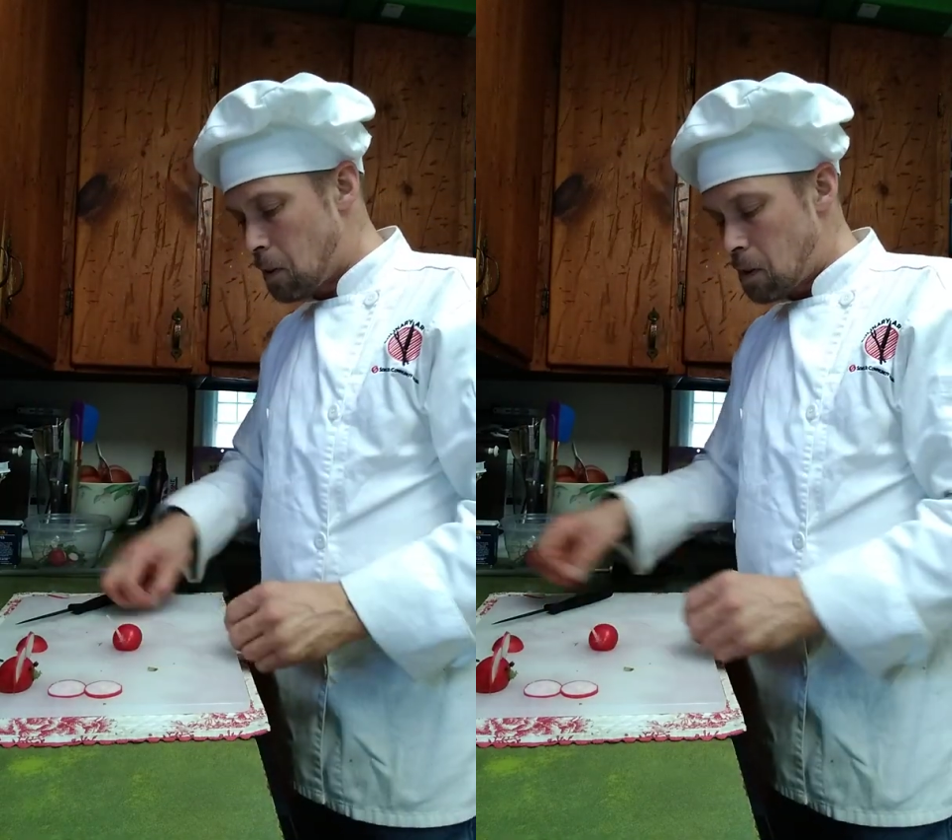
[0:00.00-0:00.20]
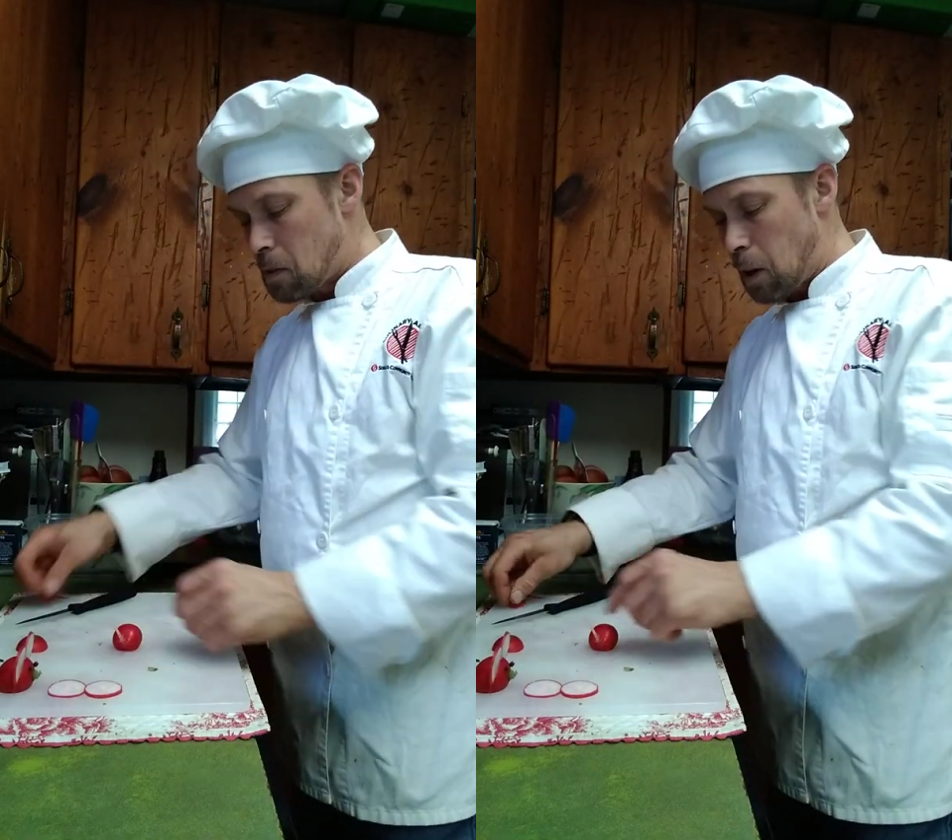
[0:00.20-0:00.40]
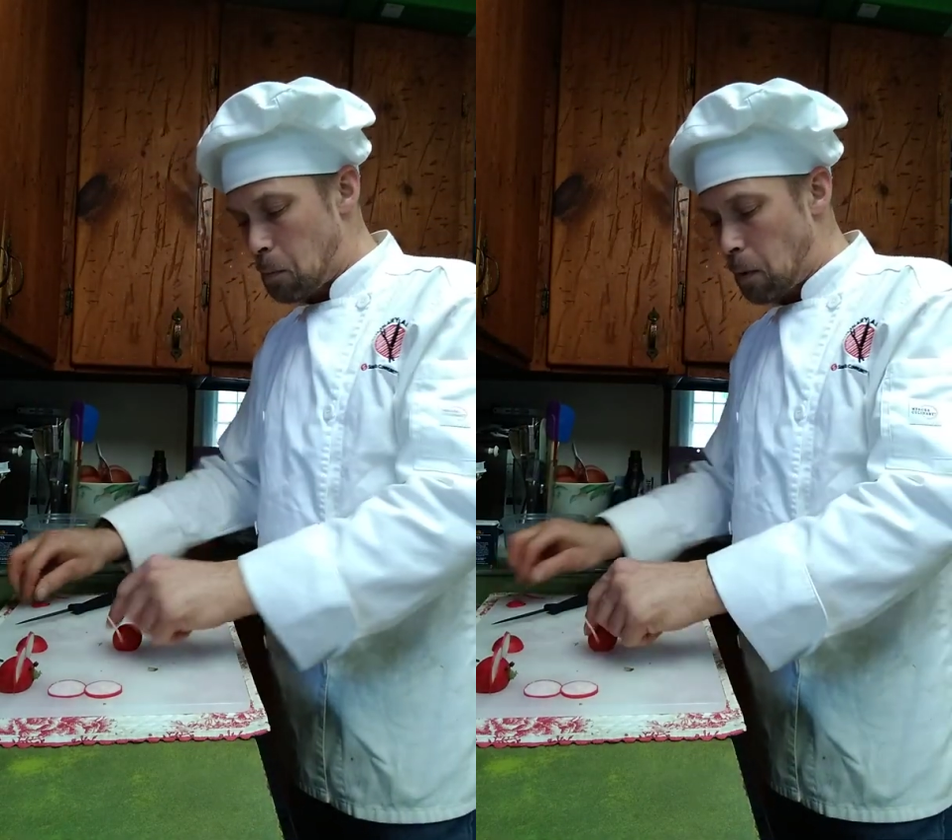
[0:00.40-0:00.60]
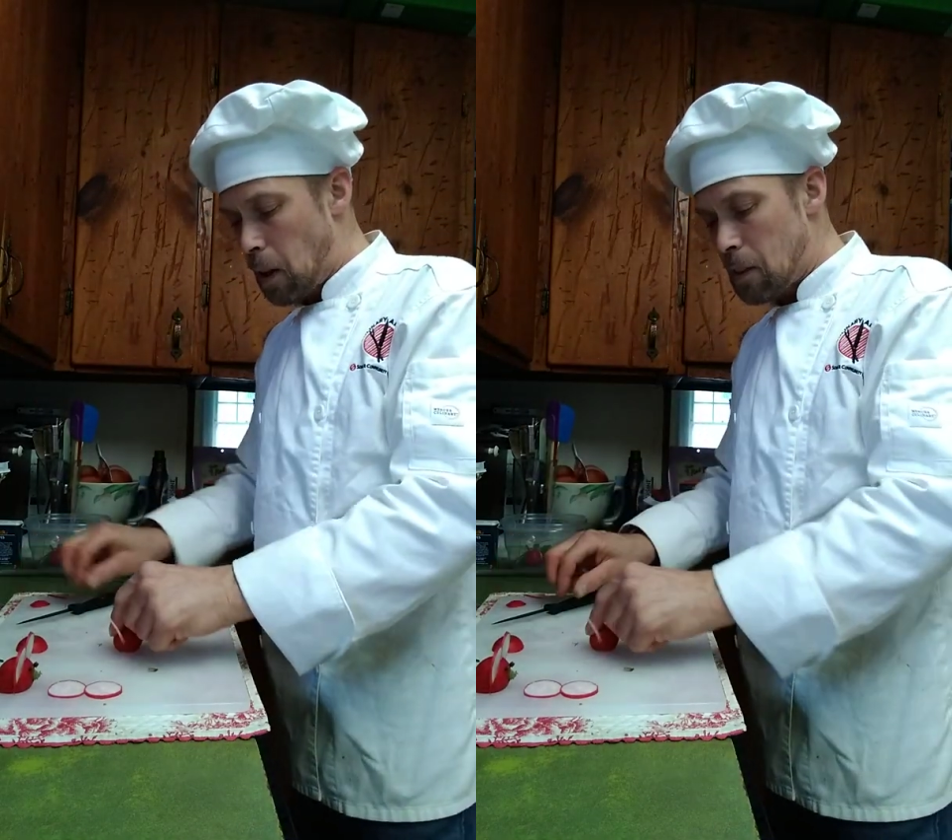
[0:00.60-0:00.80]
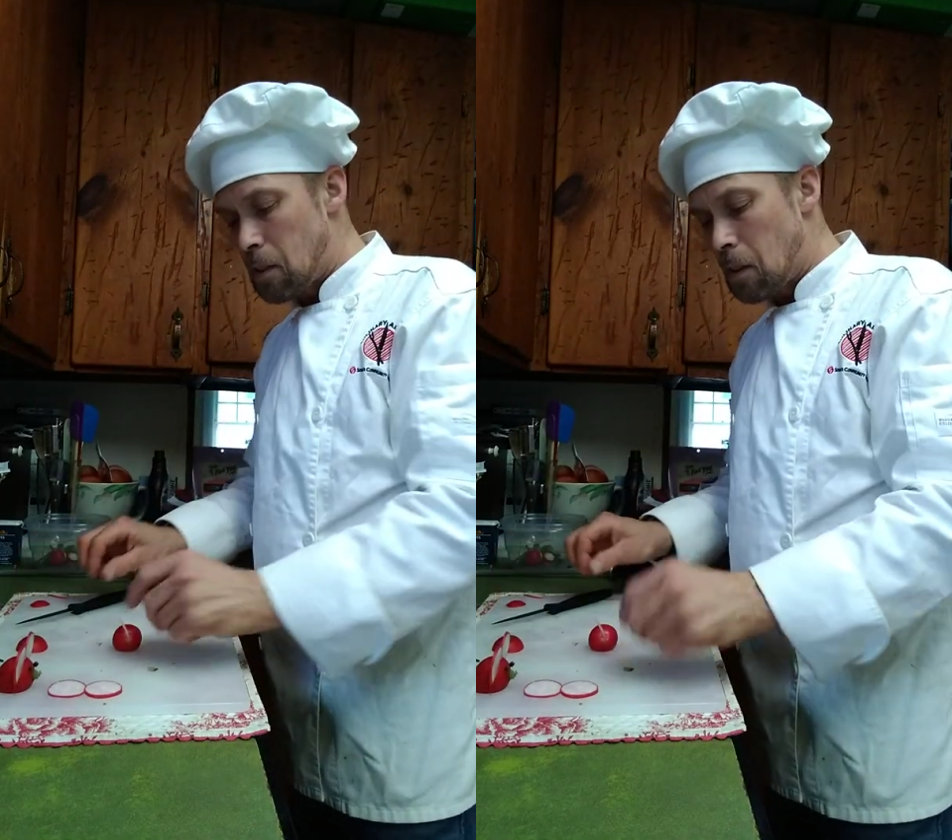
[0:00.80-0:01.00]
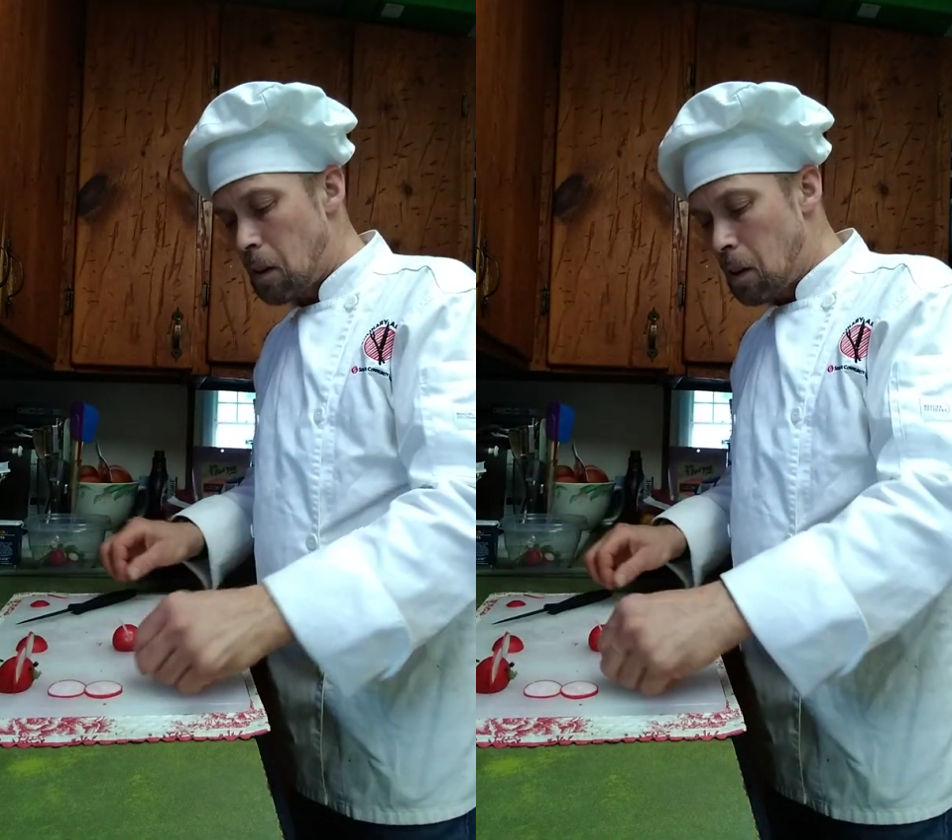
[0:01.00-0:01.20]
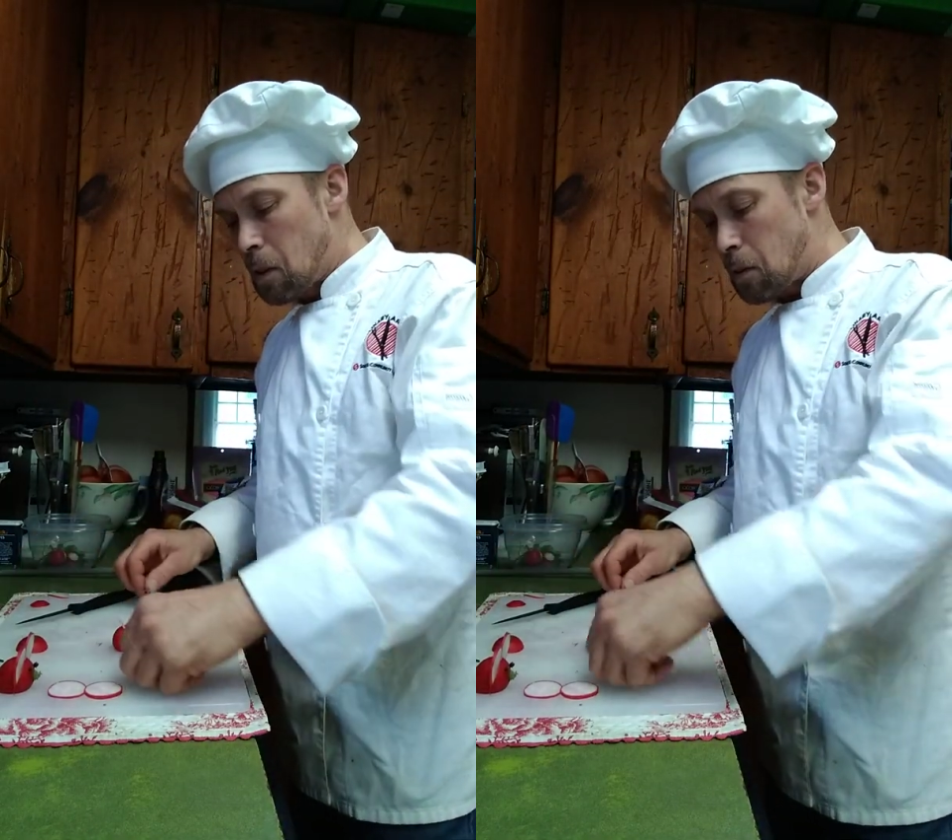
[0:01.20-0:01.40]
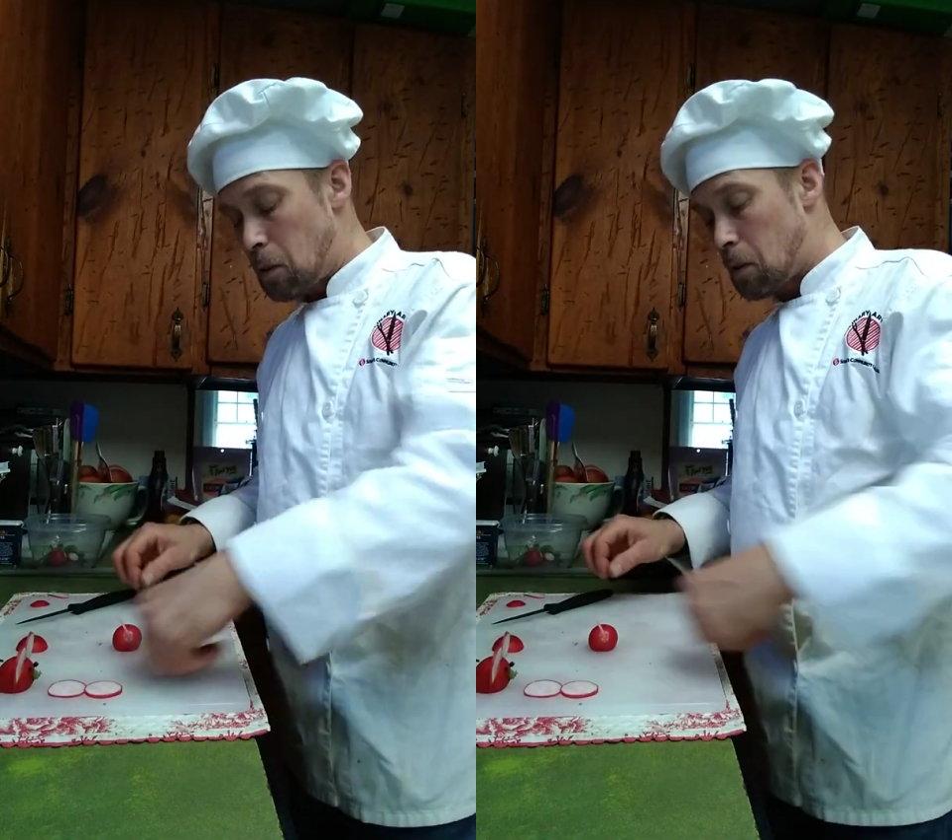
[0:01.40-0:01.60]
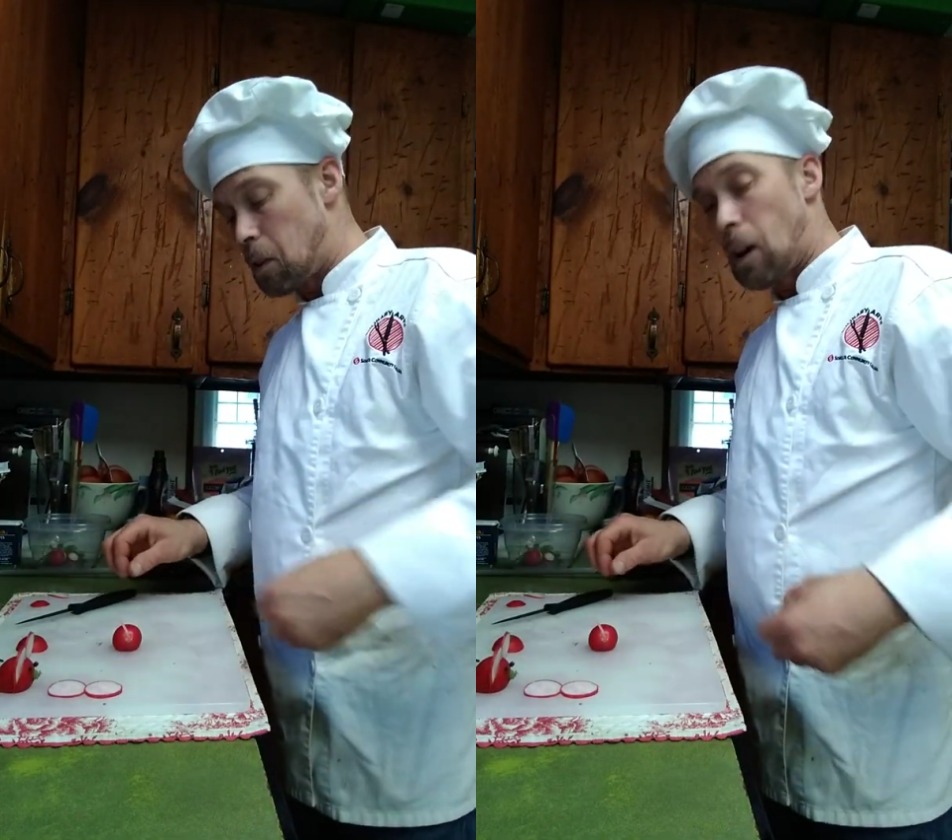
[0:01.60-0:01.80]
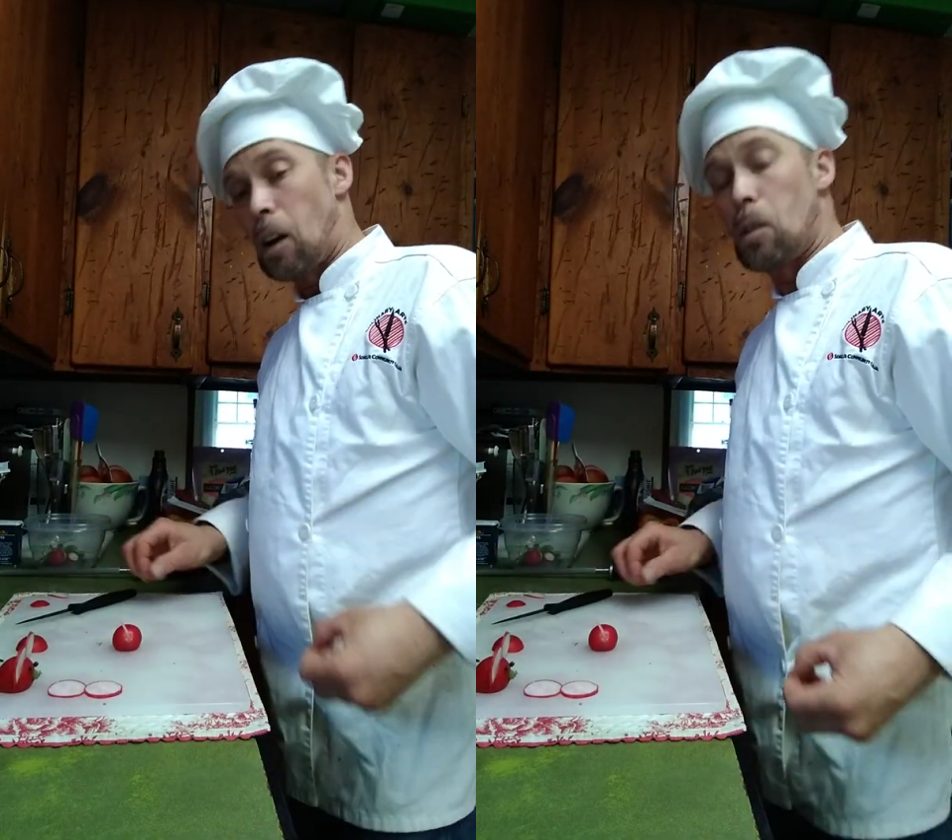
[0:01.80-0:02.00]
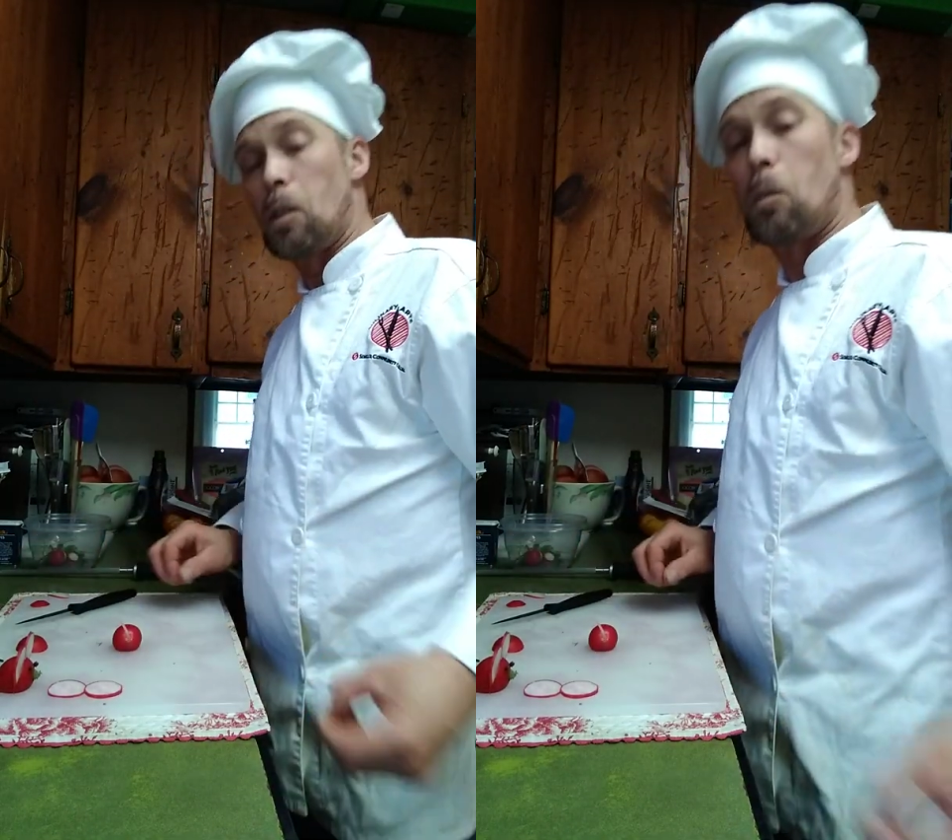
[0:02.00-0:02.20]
stabilize it, so you can not only